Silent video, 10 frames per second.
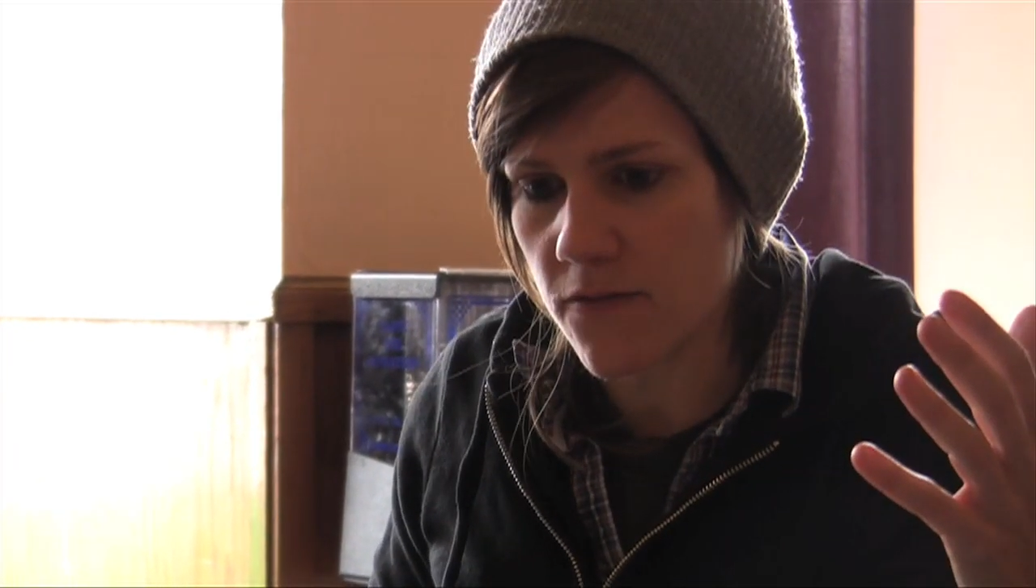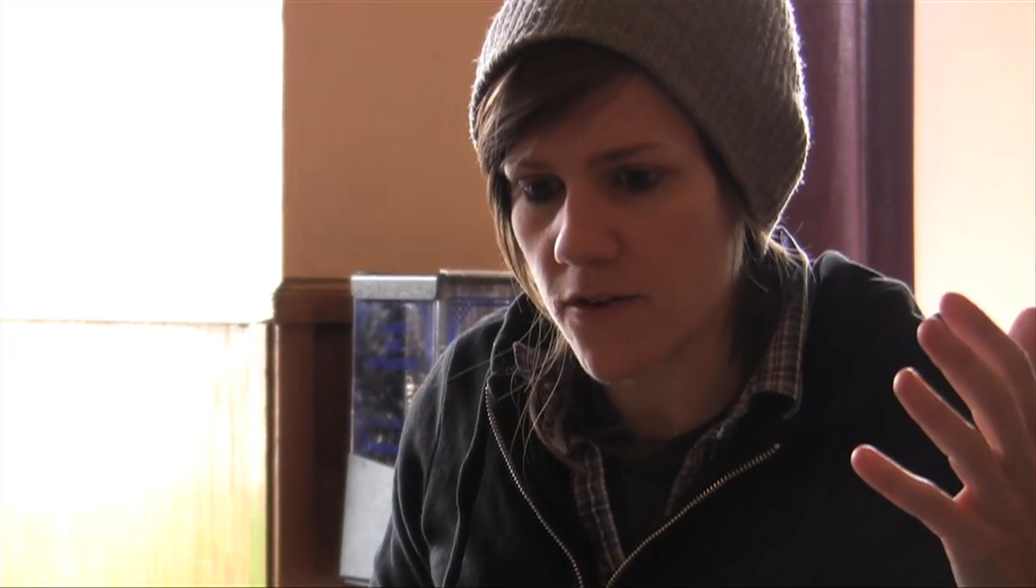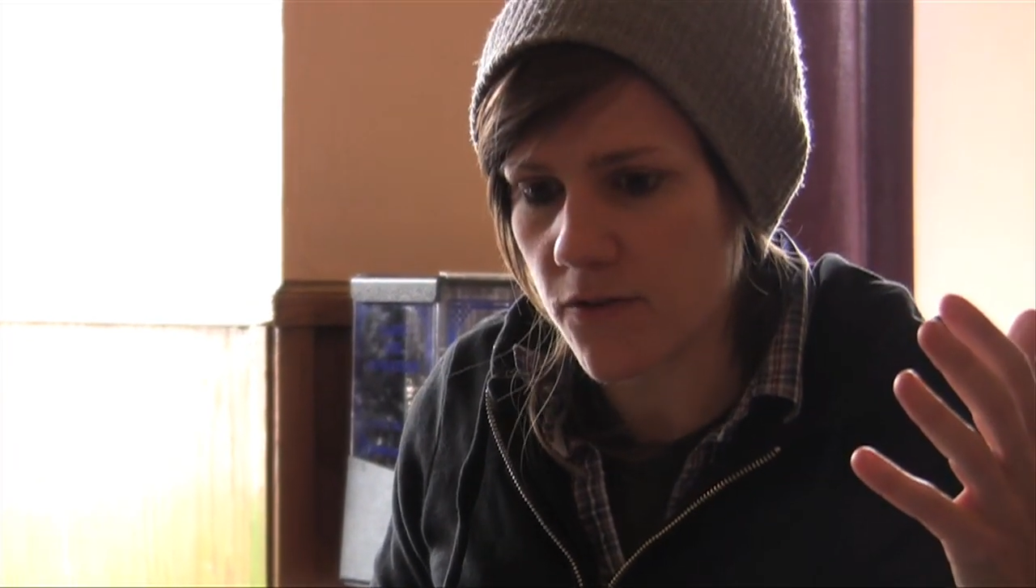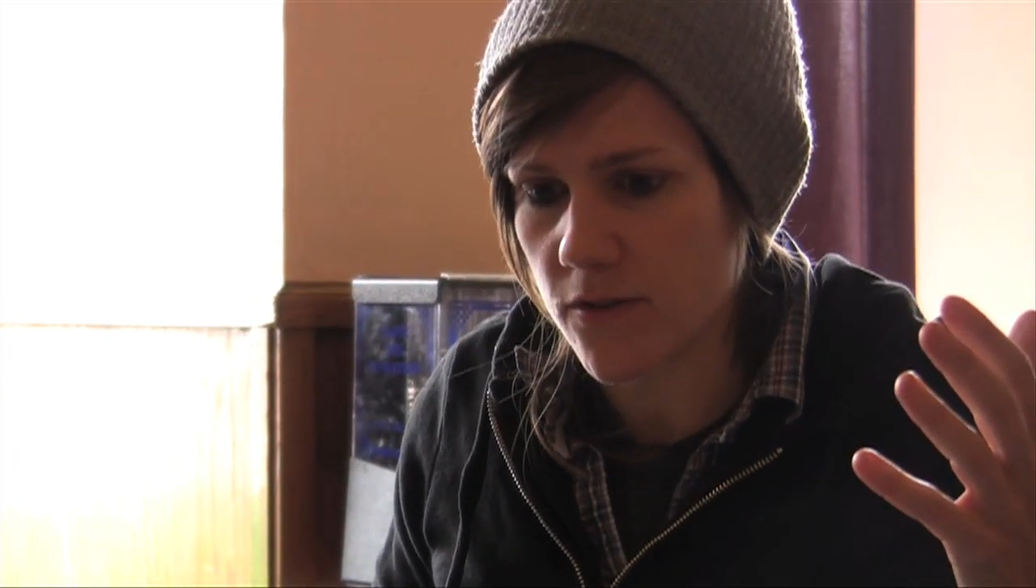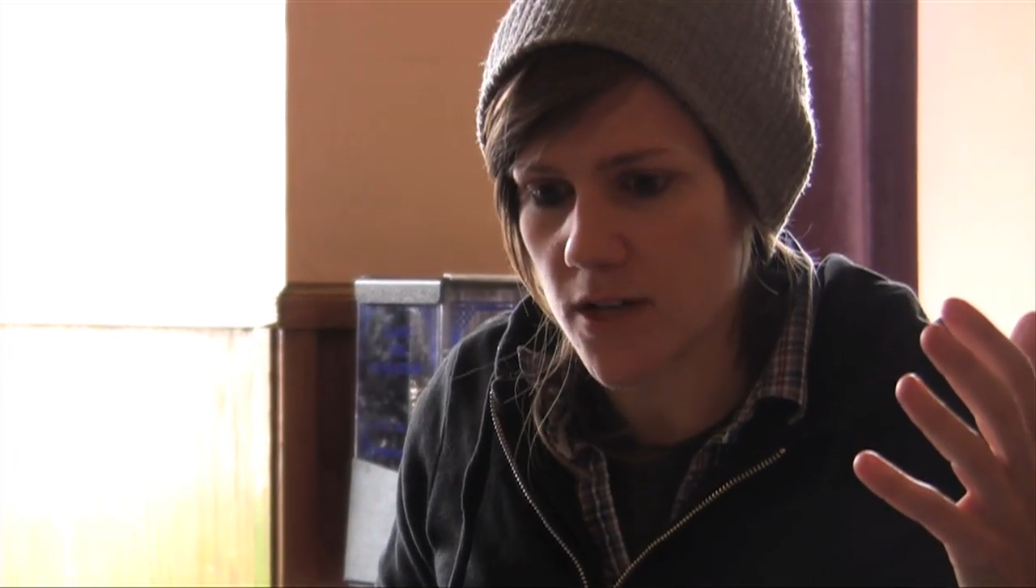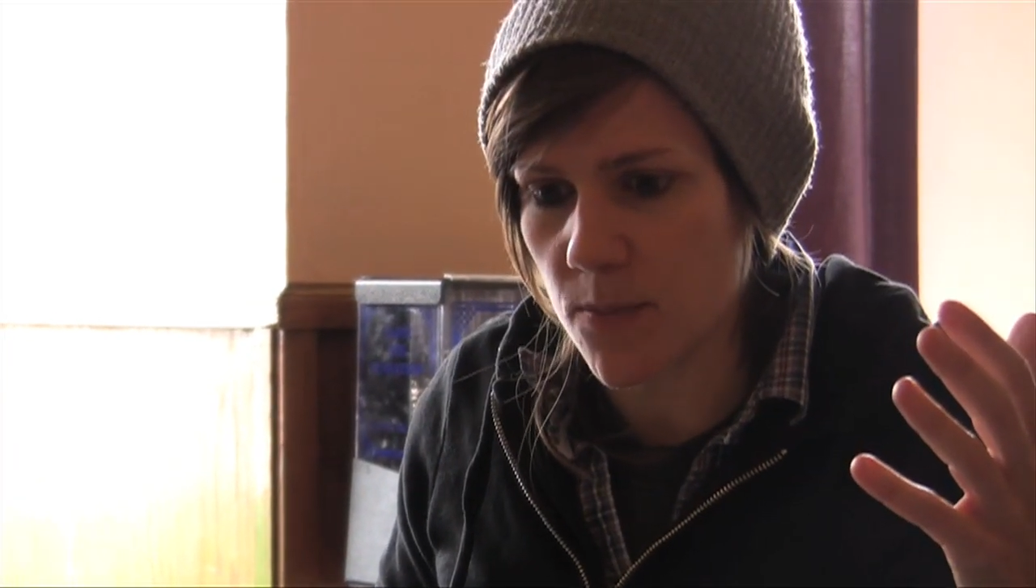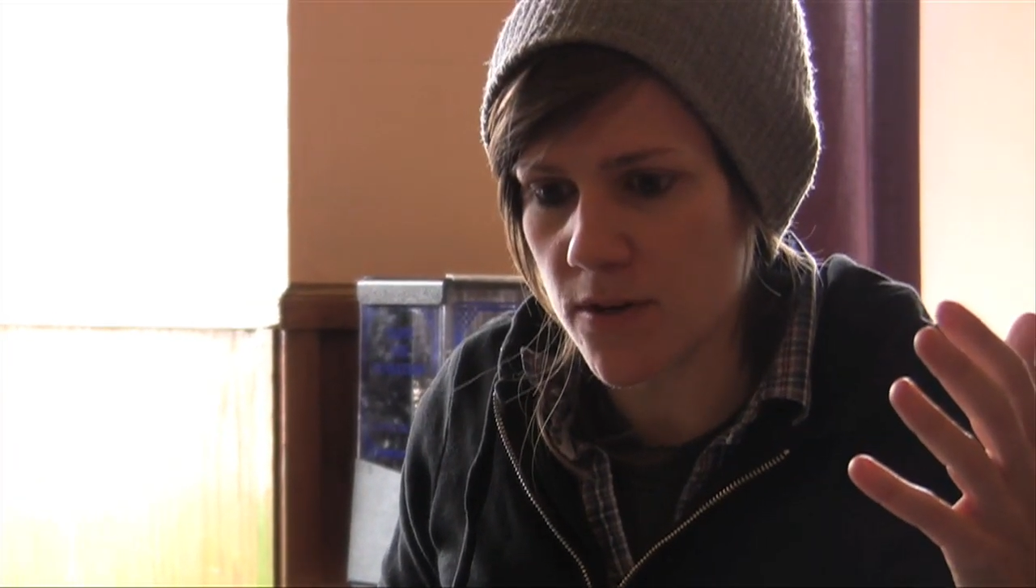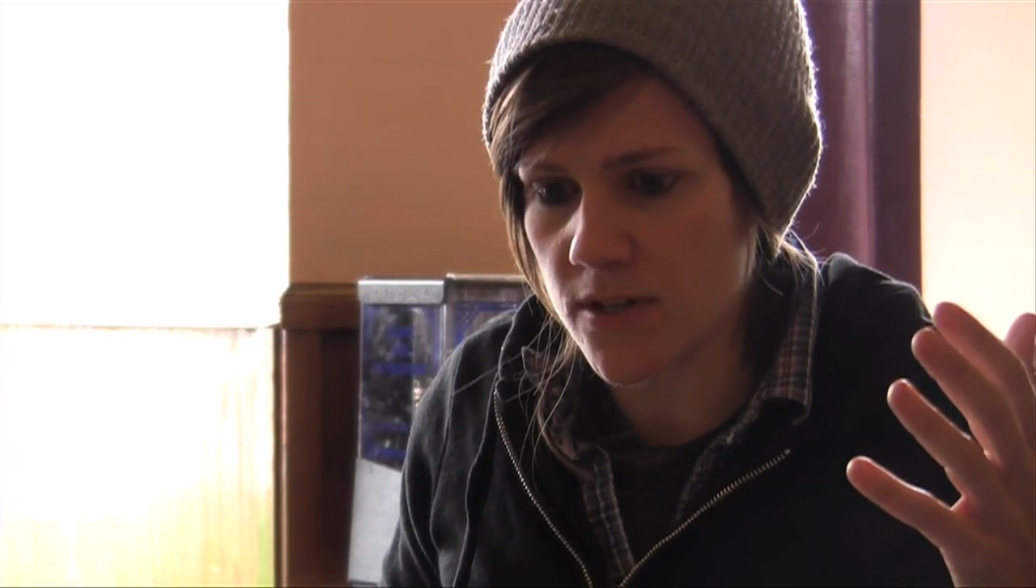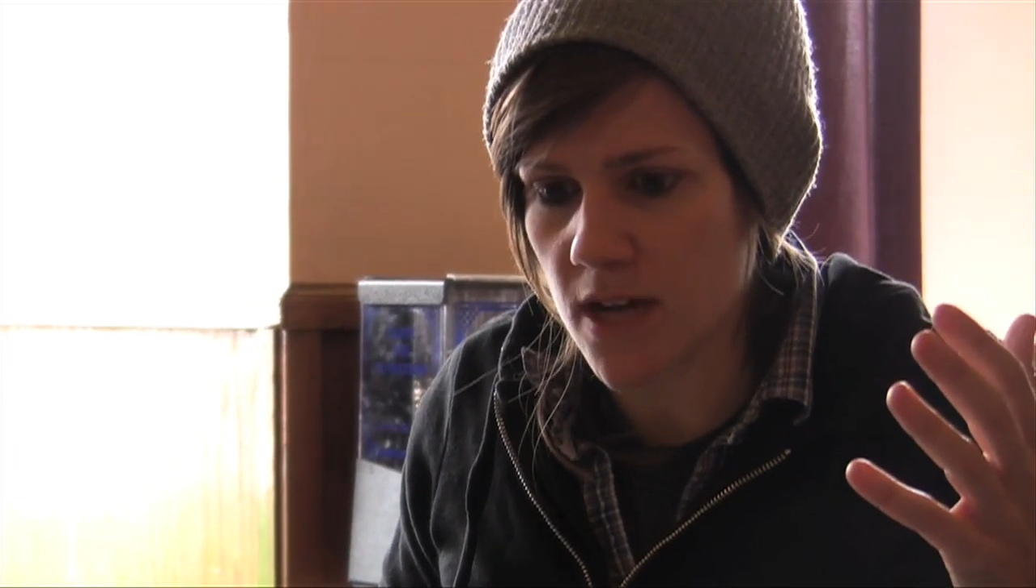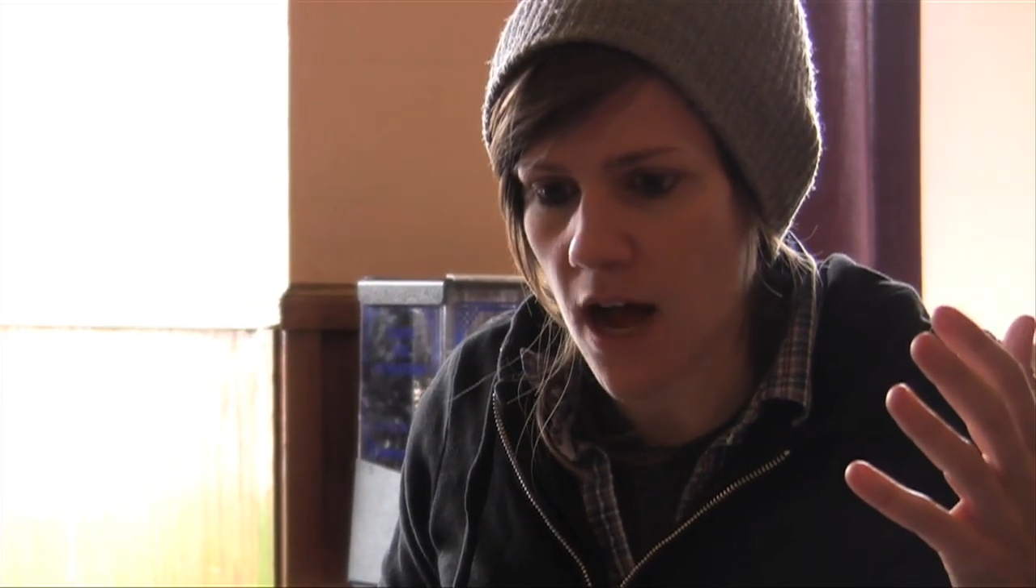for the first
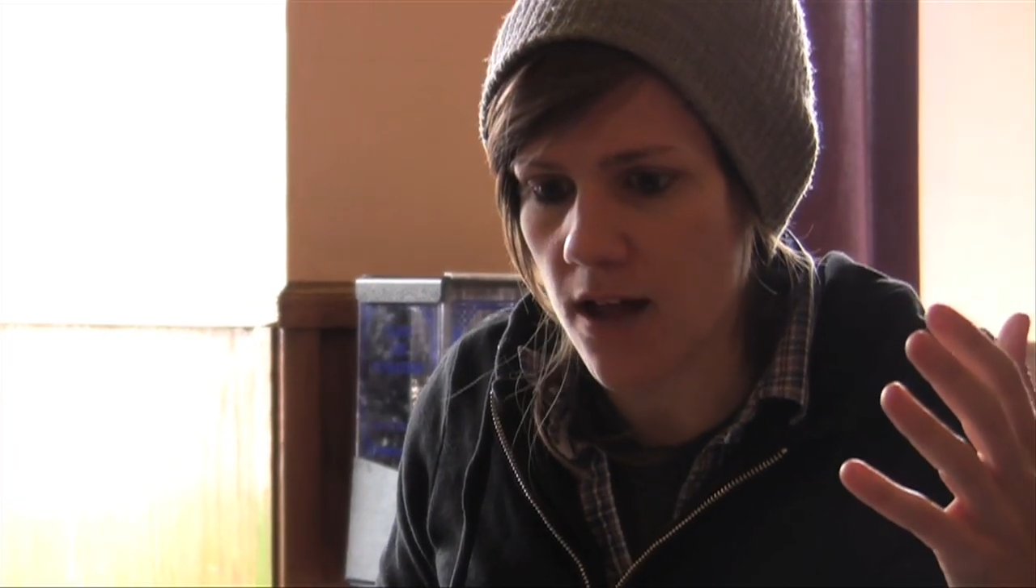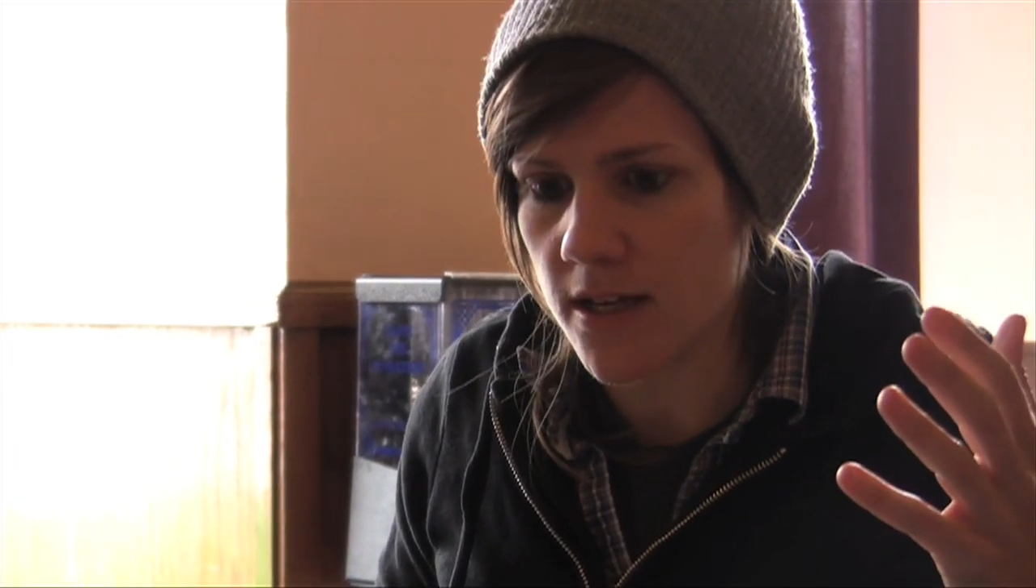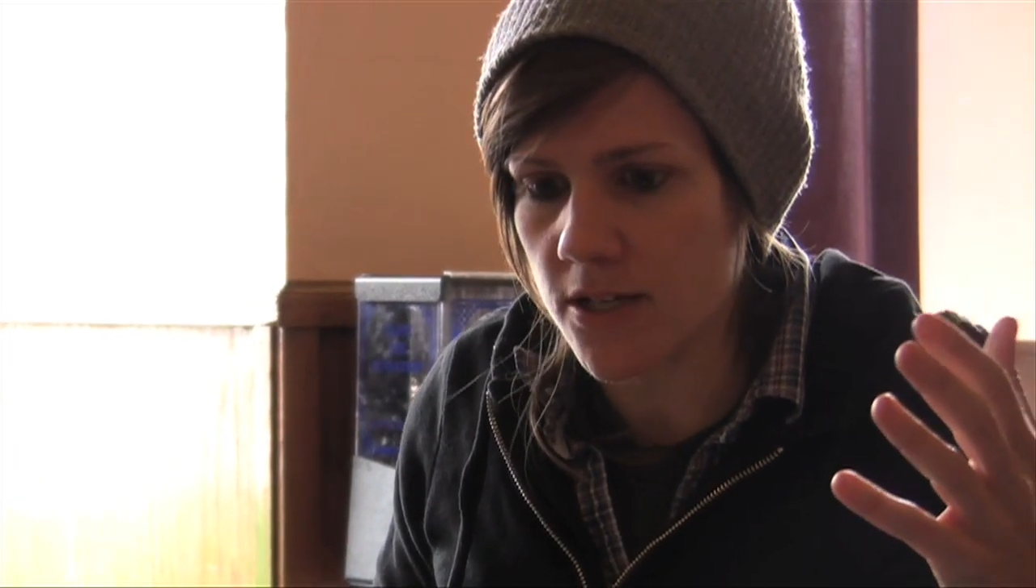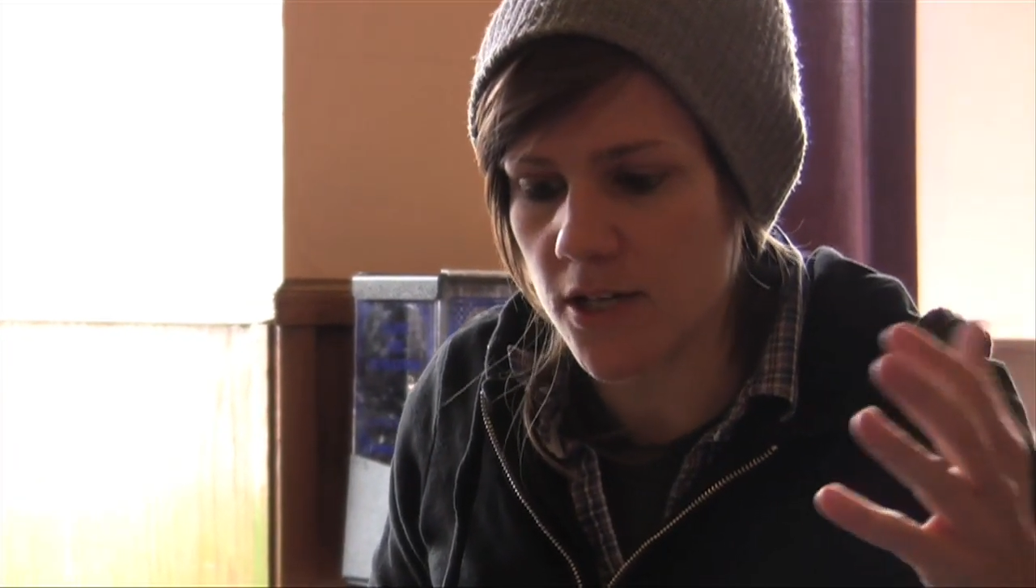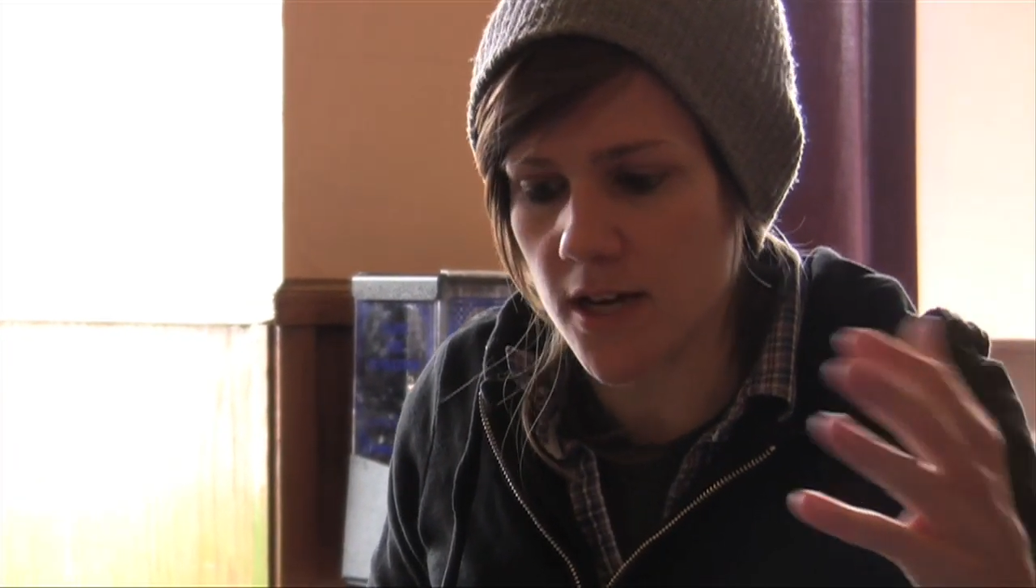couple years of college.